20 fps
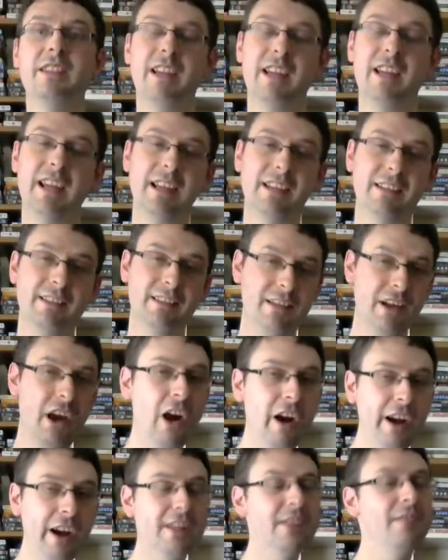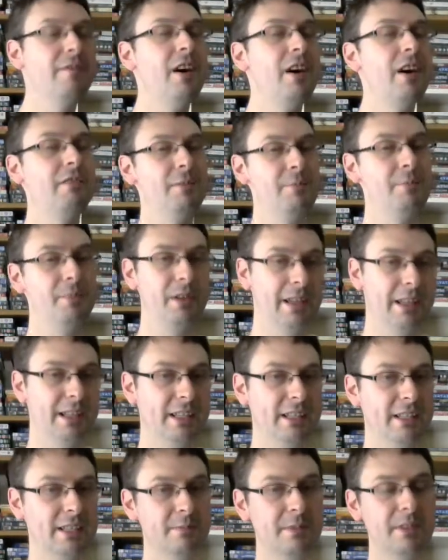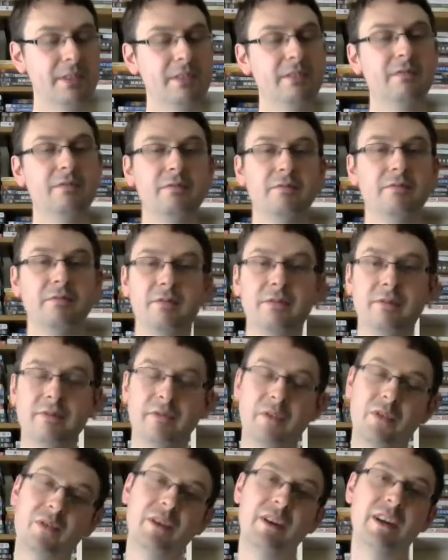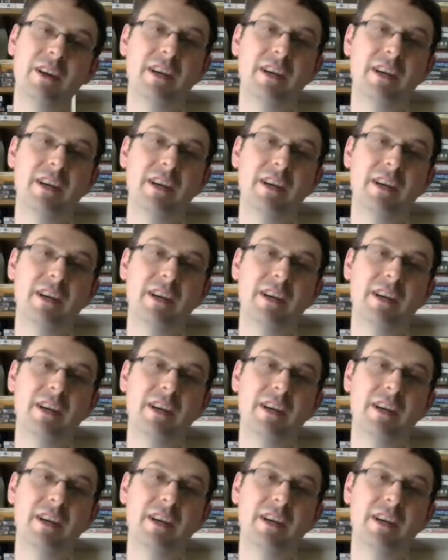is kind of our replacement for